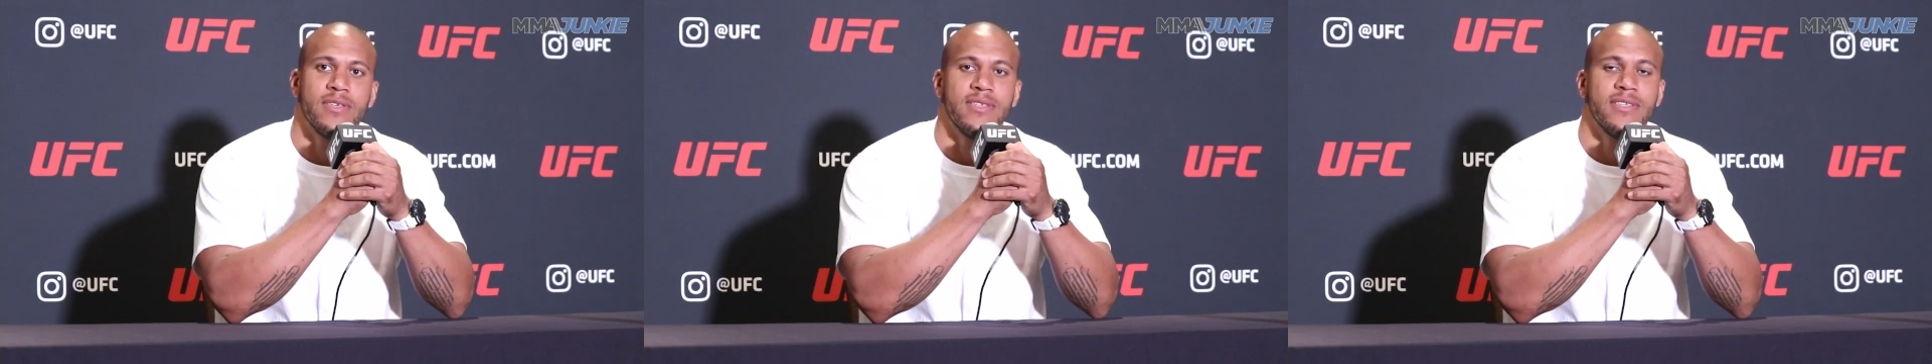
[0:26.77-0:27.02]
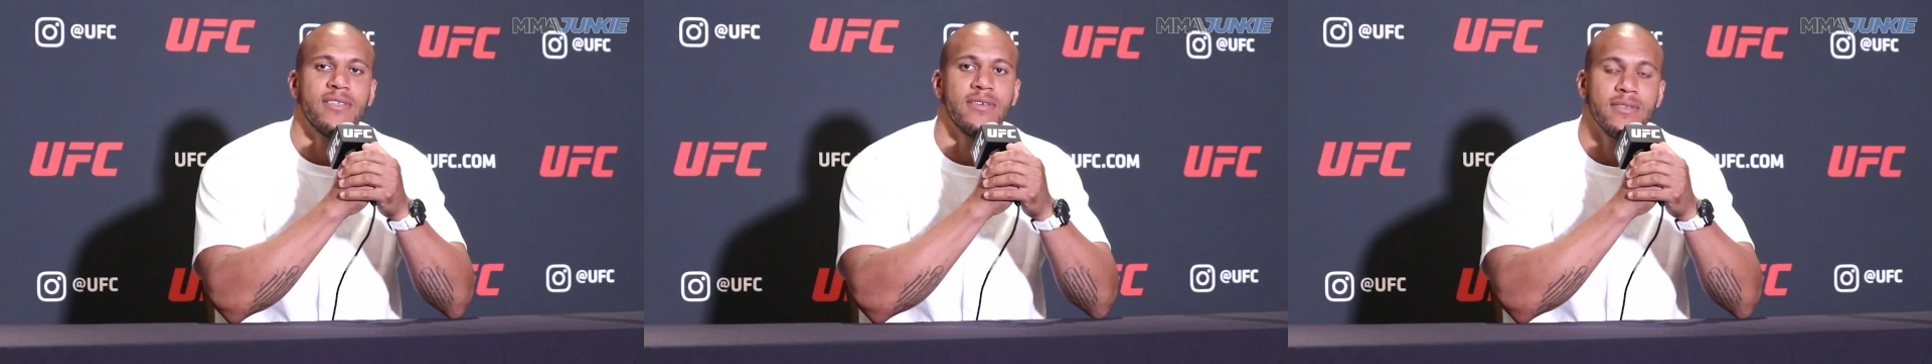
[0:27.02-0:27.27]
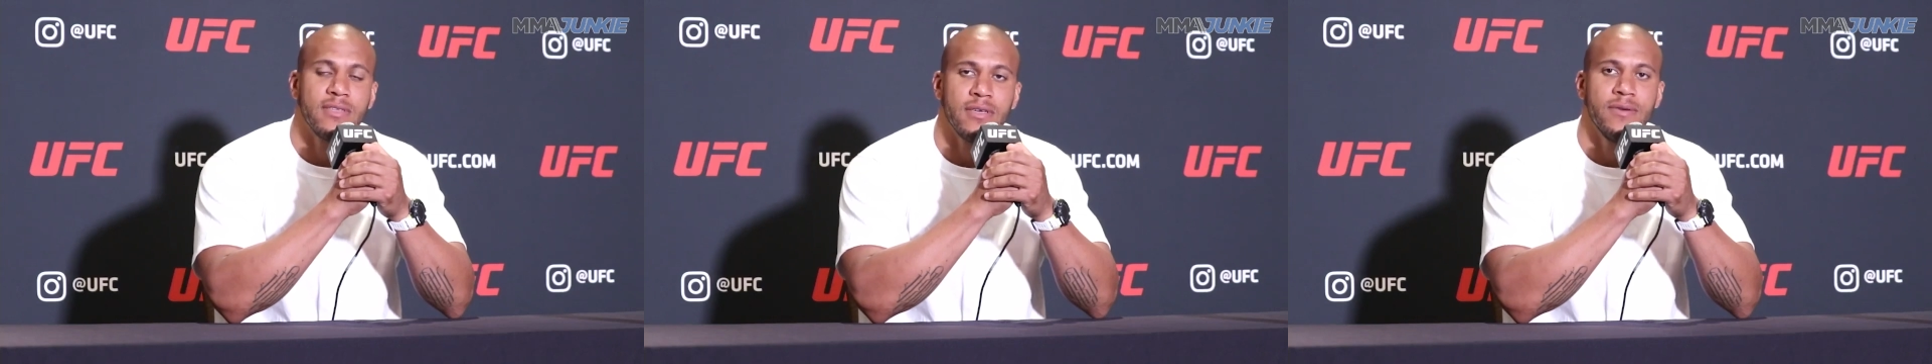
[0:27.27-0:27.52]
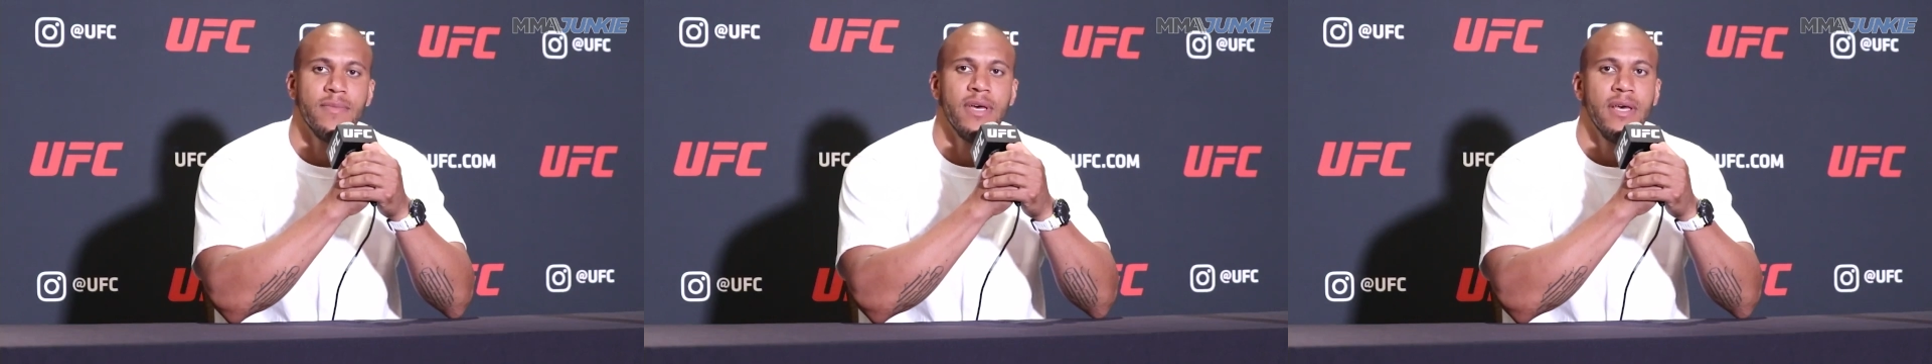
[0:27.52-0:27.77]
This is
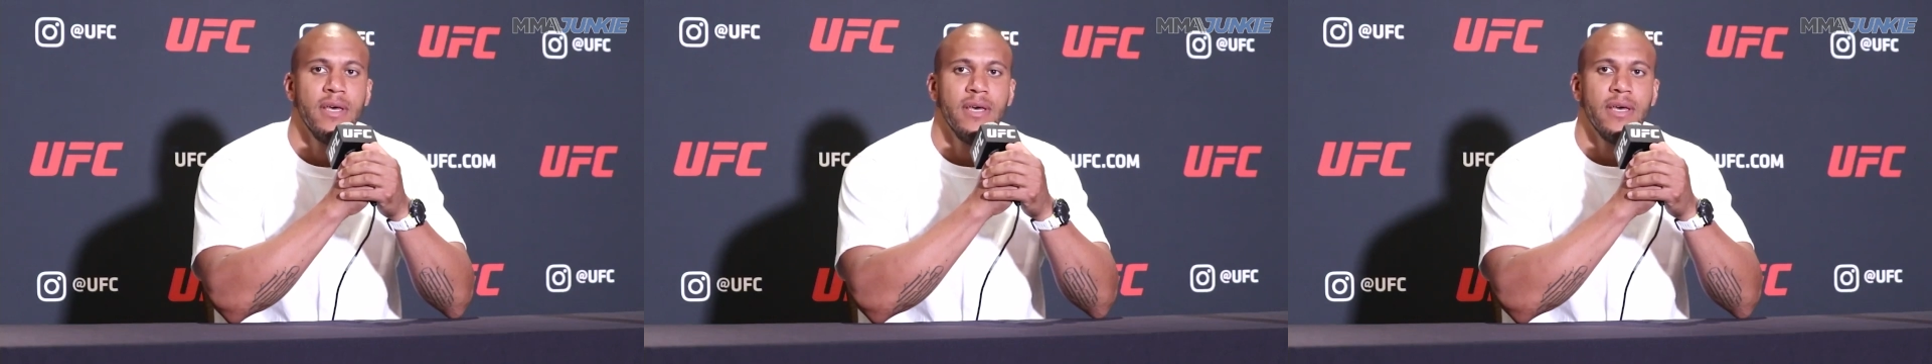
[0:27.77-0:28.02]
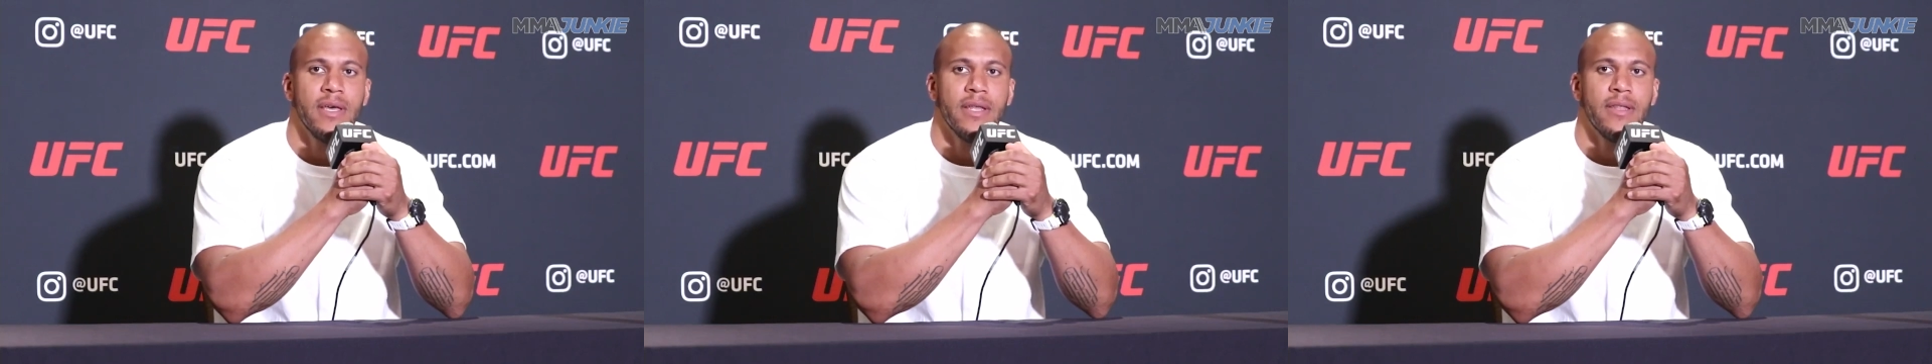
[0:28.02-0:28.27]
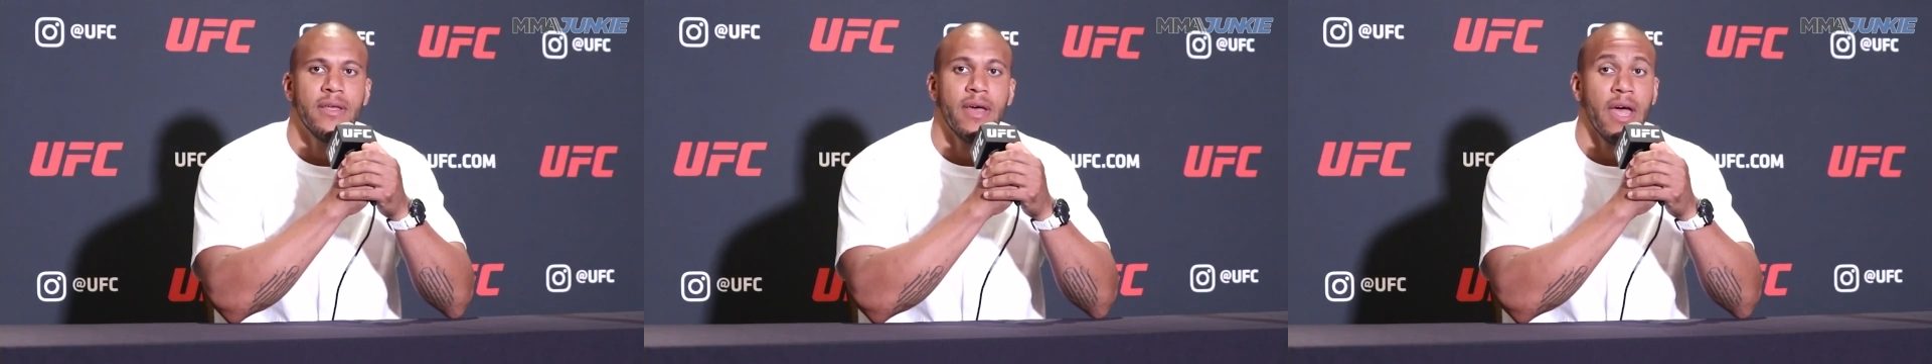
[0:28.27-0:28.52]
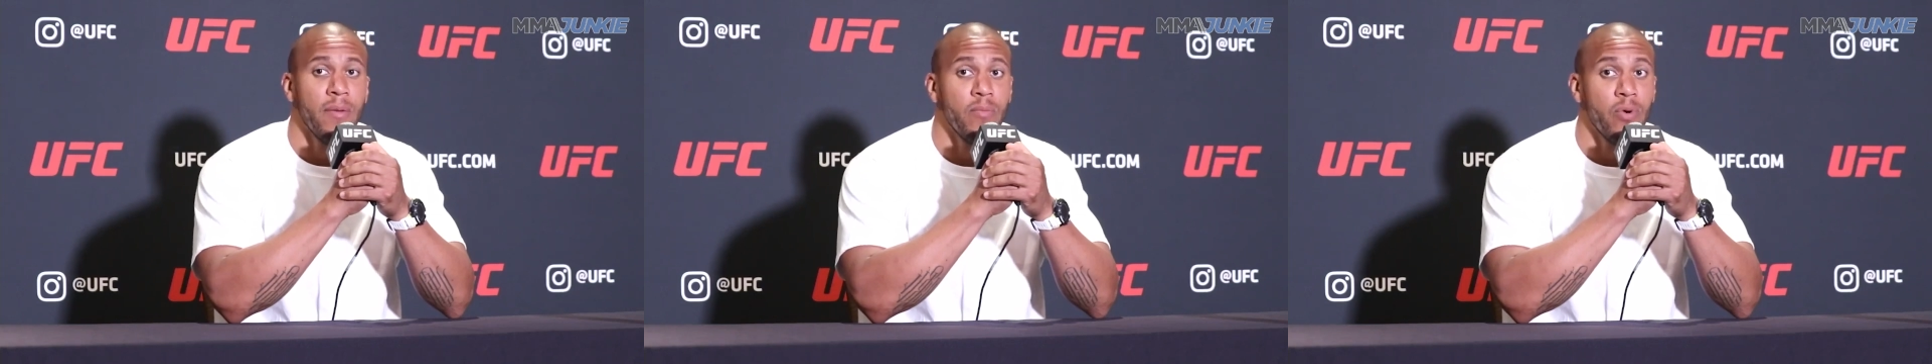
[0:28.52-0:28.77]
awesome, and uh,
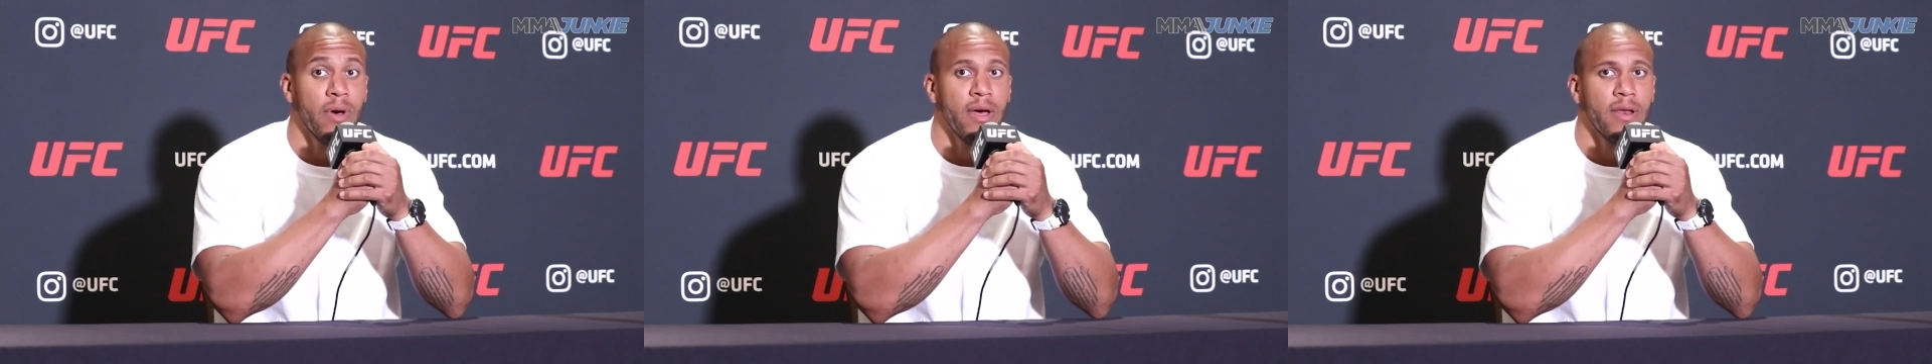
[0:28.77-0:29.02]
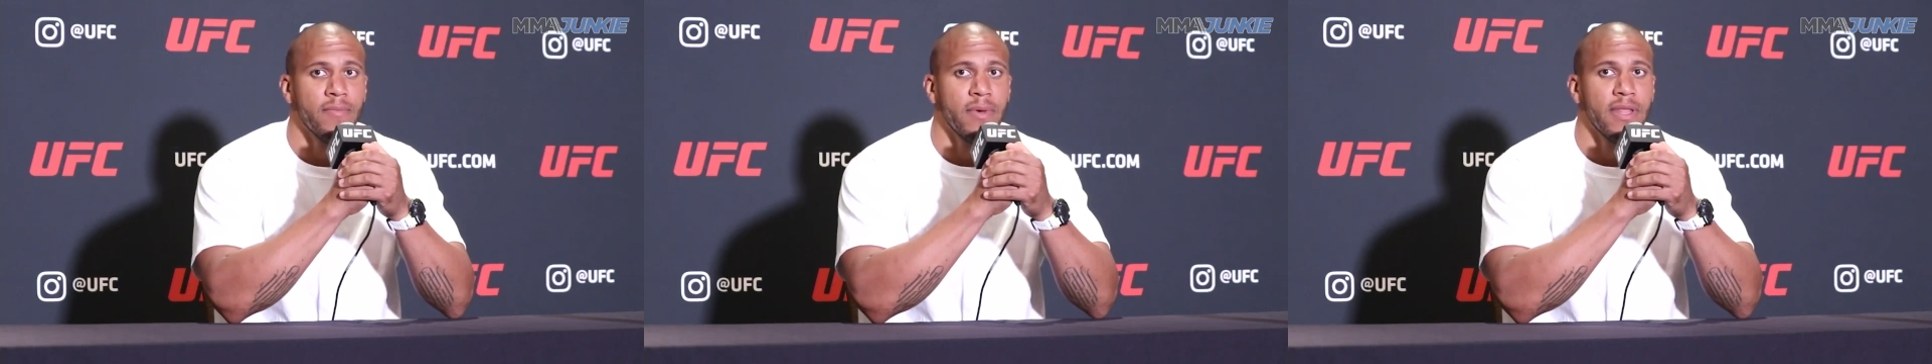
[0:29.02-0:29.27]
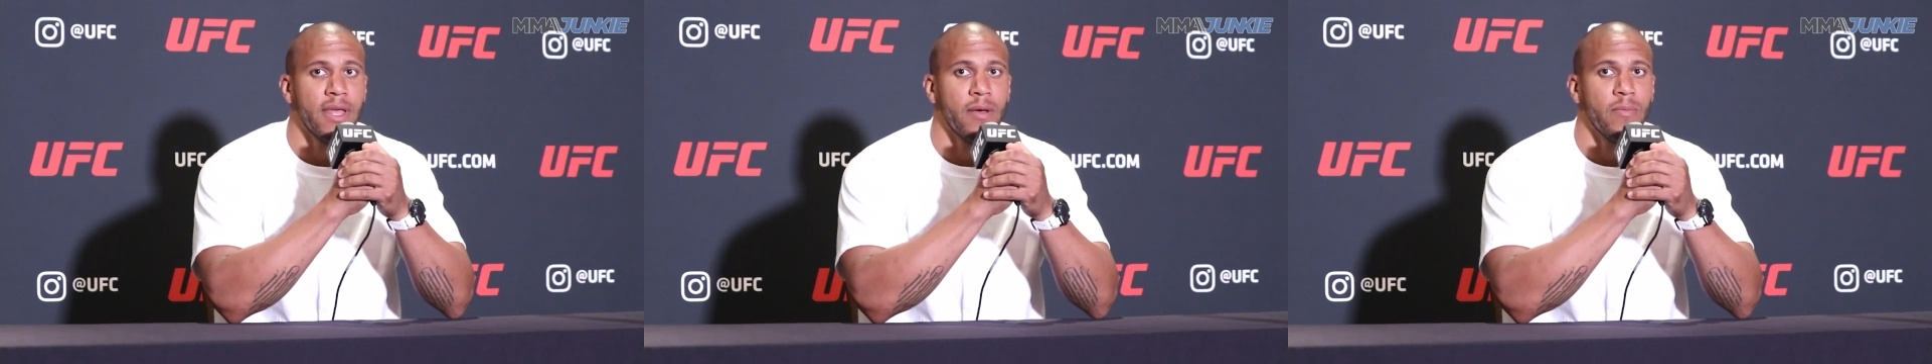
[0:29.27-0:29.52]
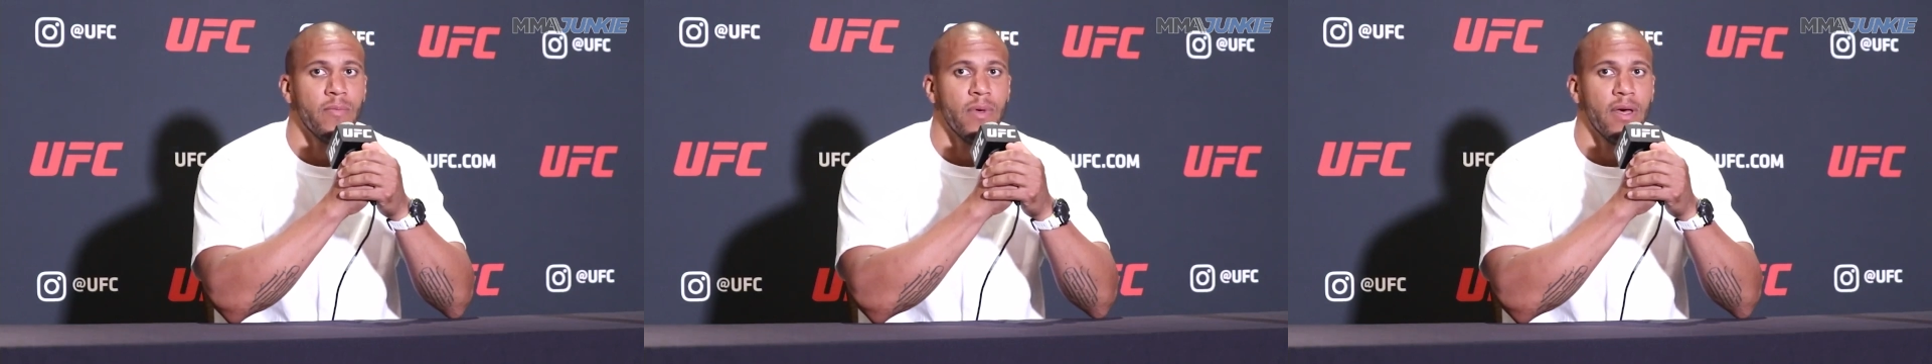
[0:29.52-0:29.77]
I'm proud, but
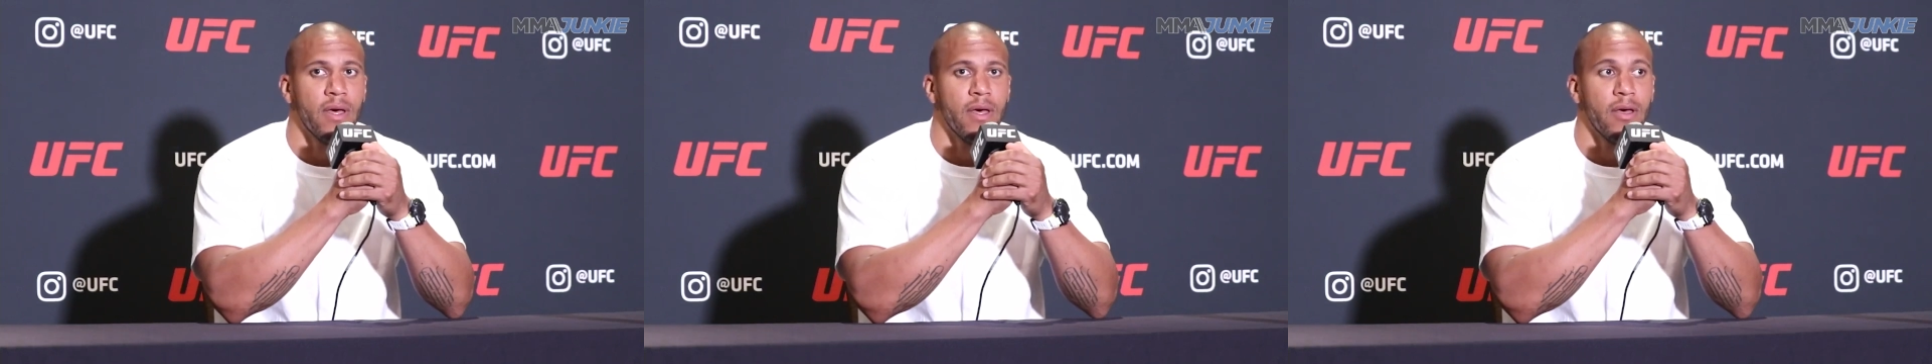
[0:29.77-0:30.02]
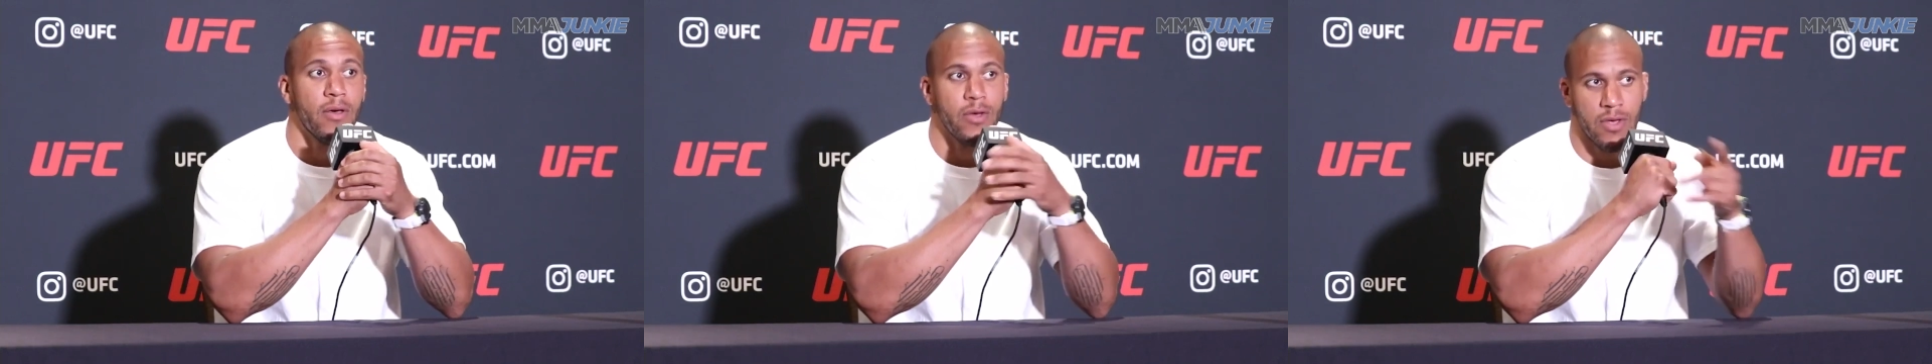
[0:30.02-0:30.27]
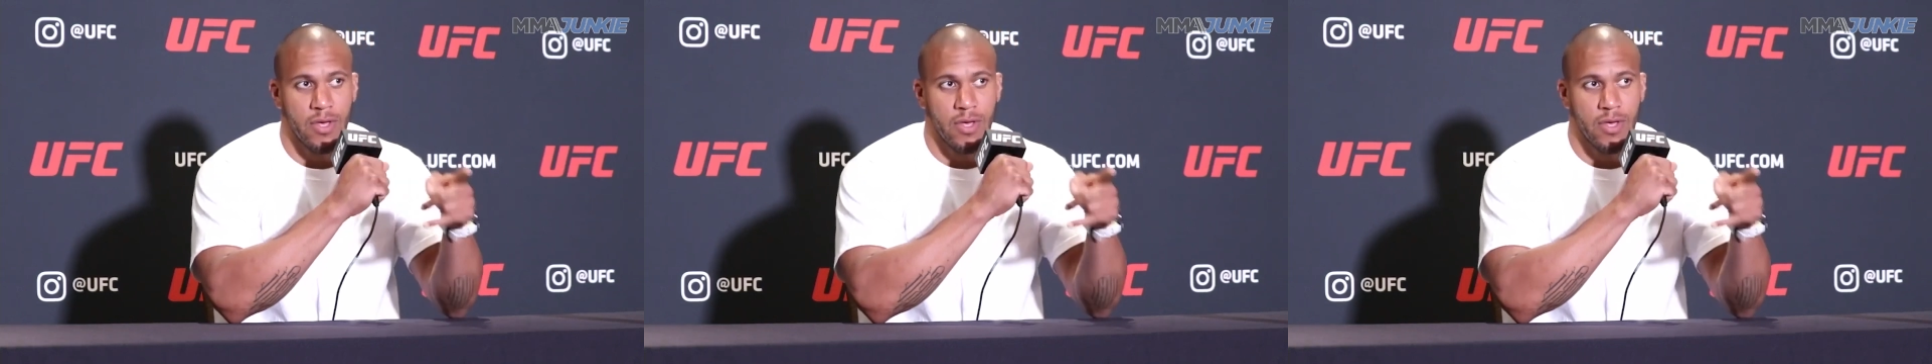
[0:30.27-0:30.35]
I'm uh,